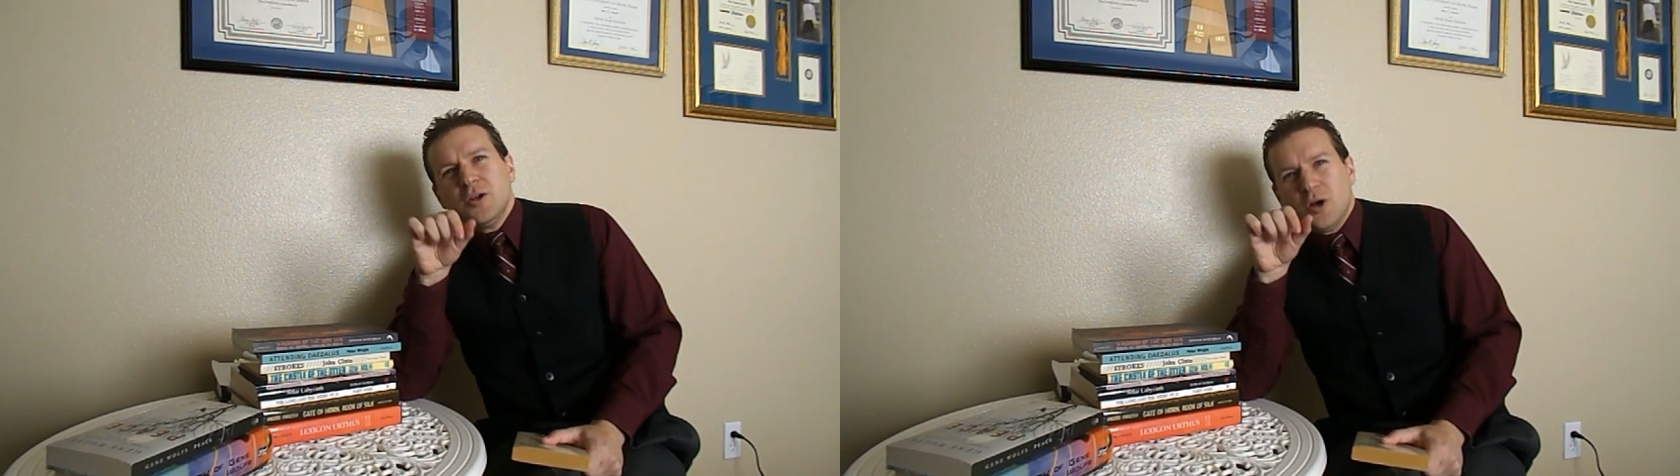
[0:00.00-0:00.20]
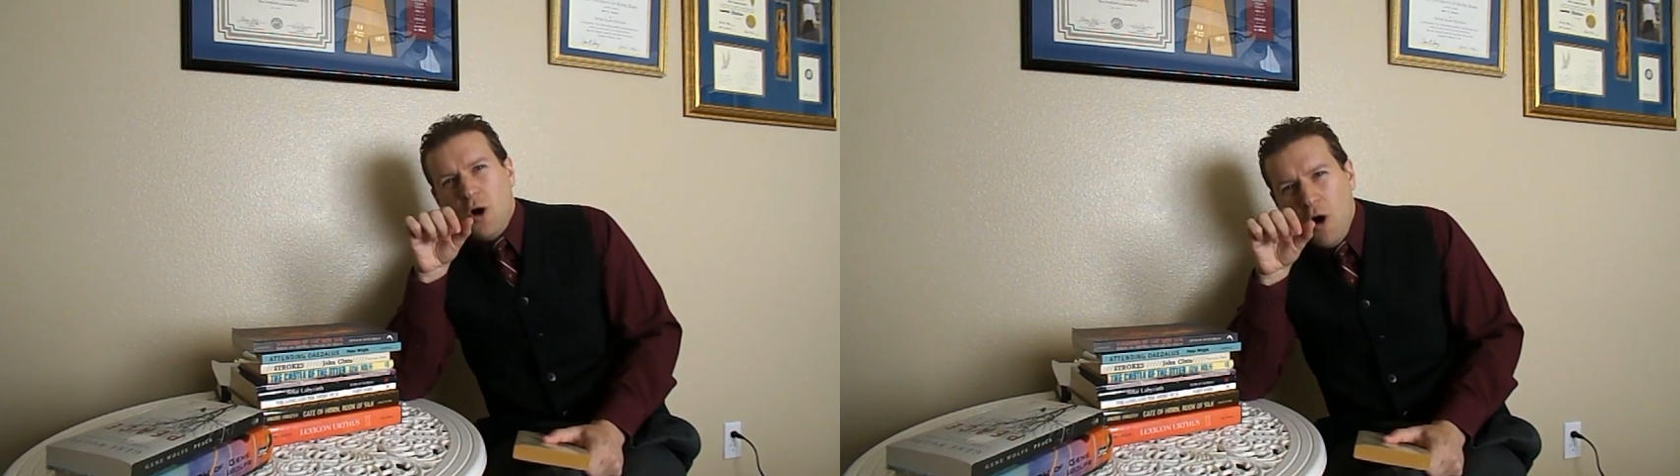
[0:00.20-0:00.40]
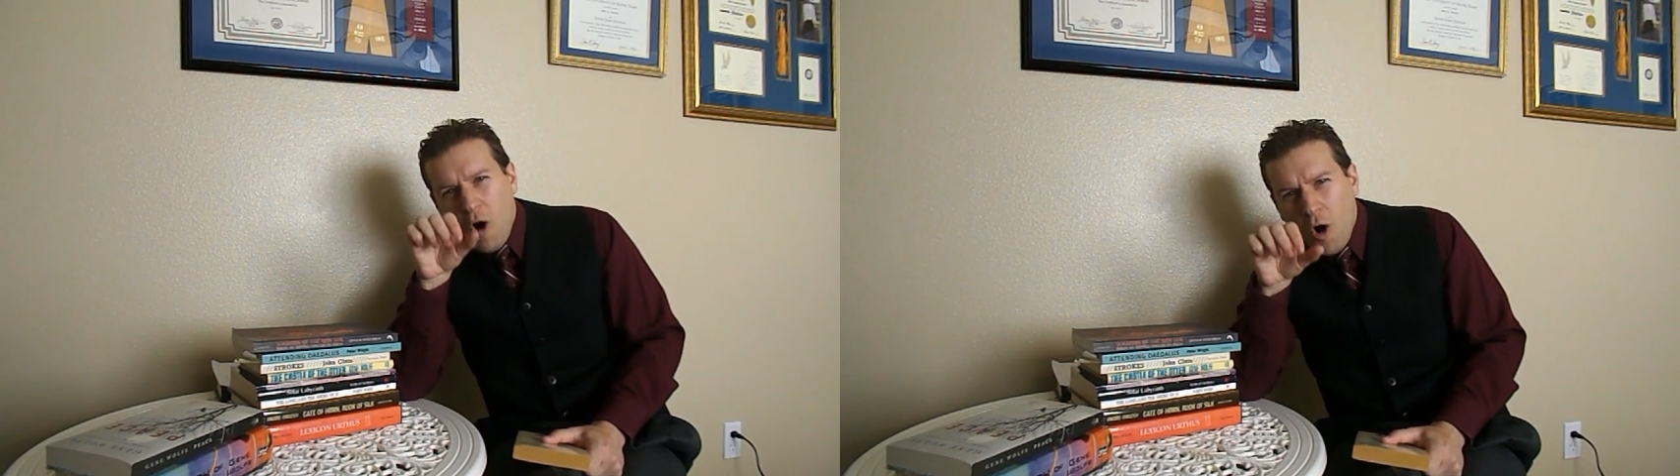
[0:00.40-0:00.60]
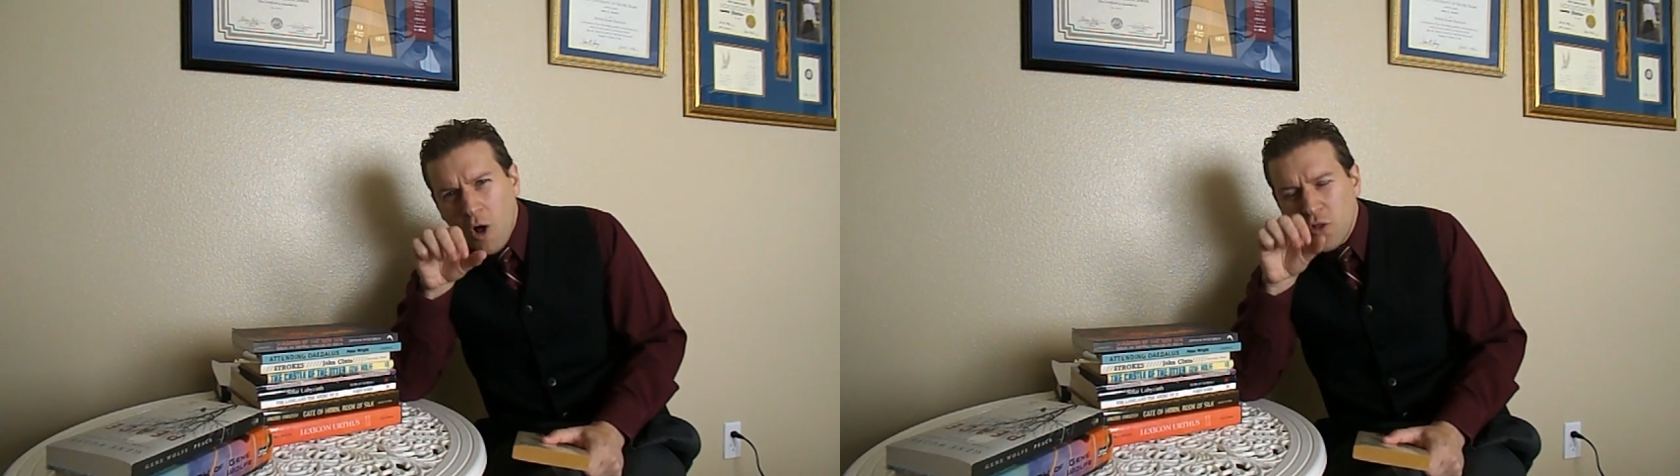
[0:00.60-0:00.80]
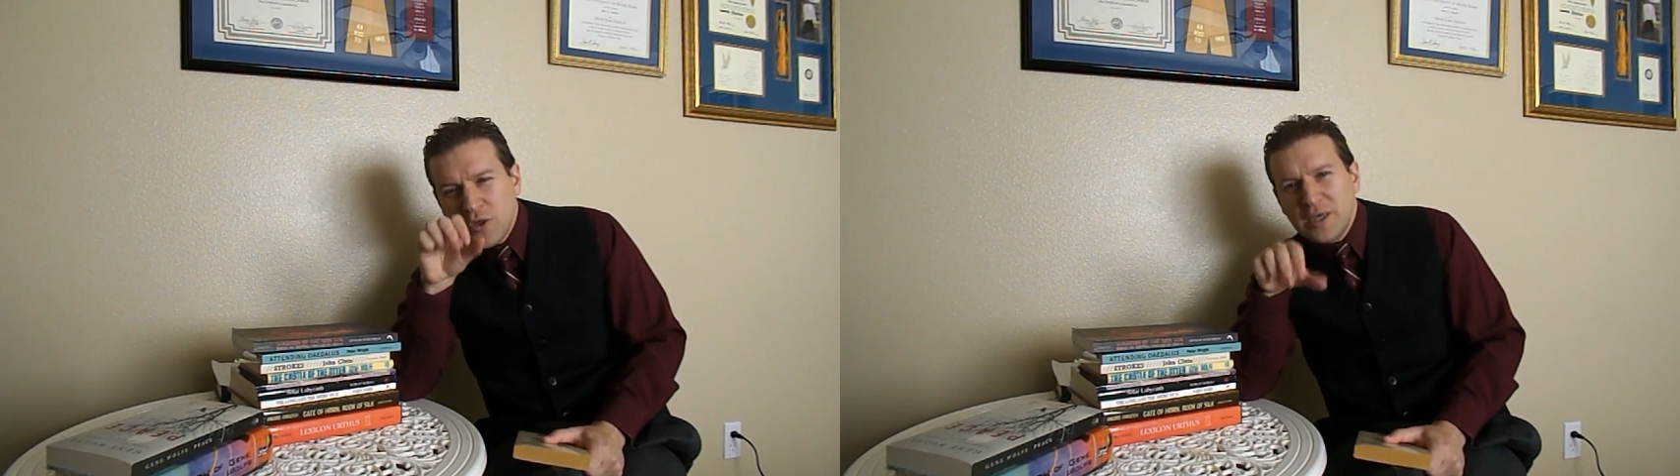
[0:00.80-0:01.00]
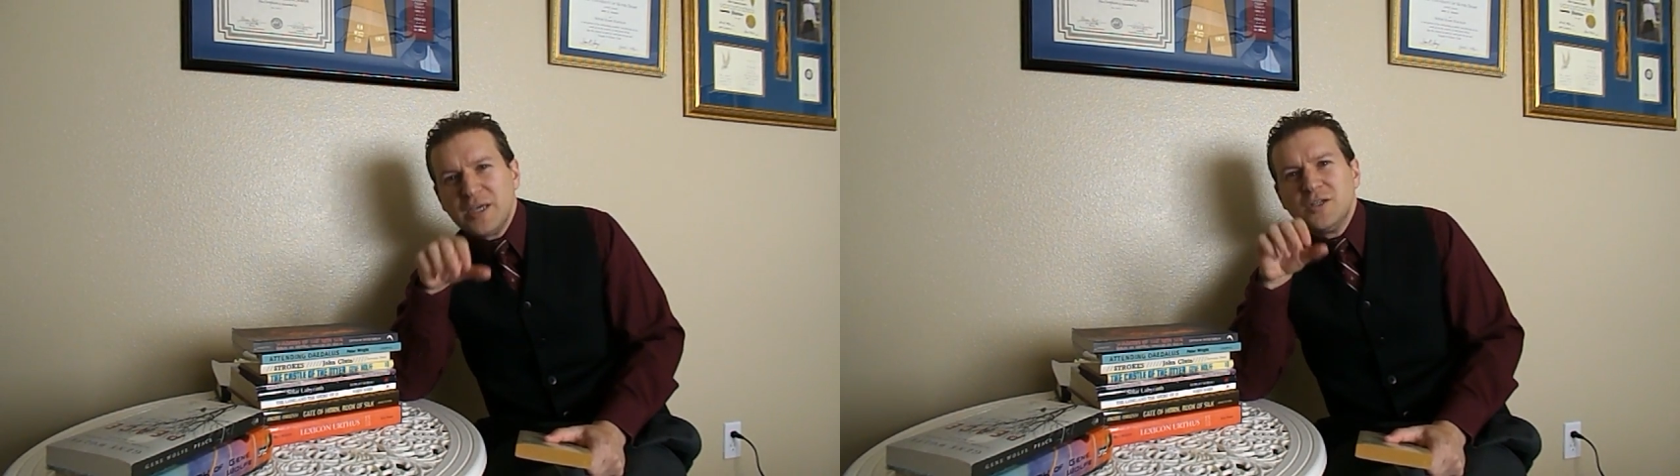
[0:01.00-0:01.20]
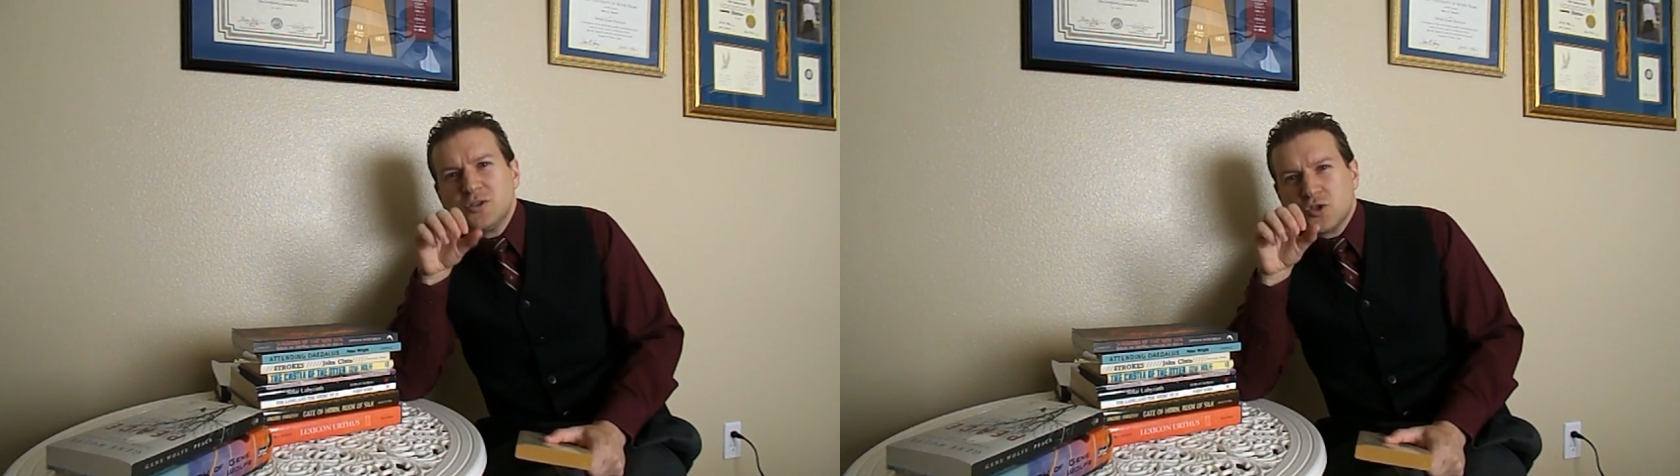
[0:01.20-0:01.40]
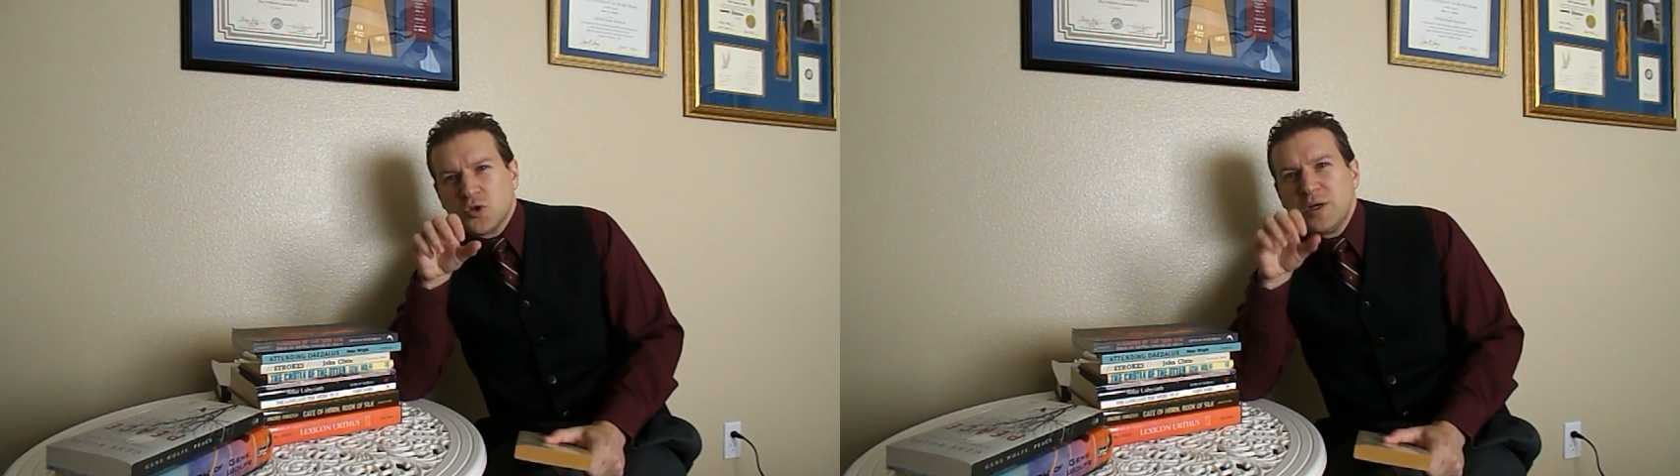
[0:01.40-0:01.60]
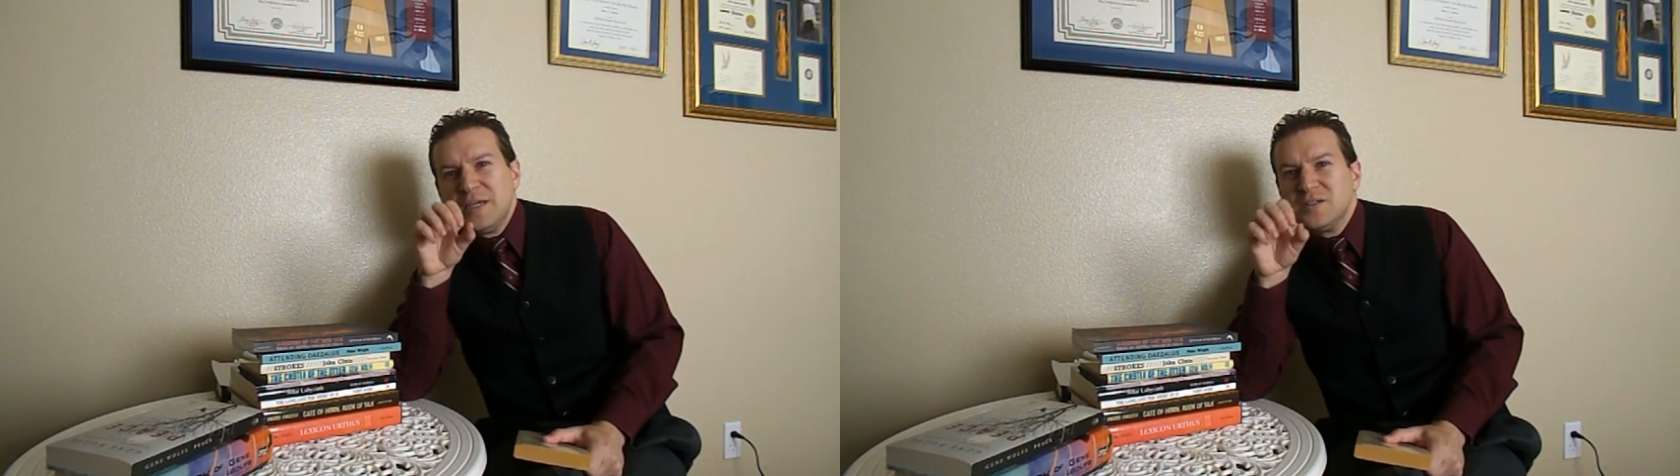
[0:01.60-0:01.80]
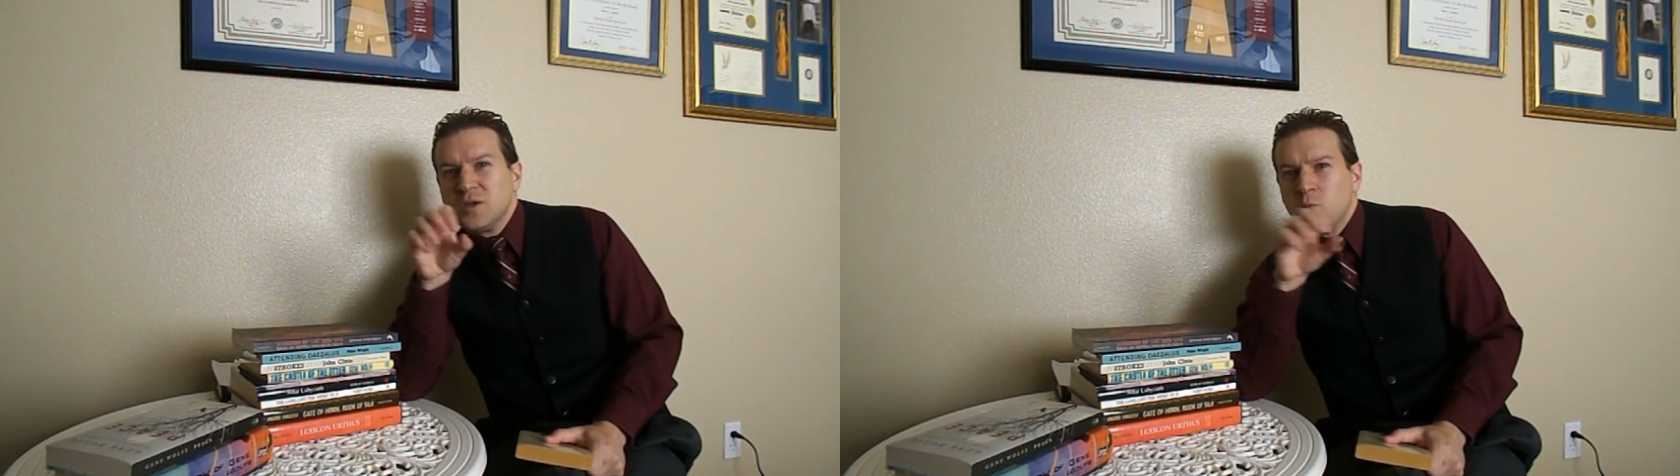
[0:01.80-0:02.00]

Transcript: to all these trees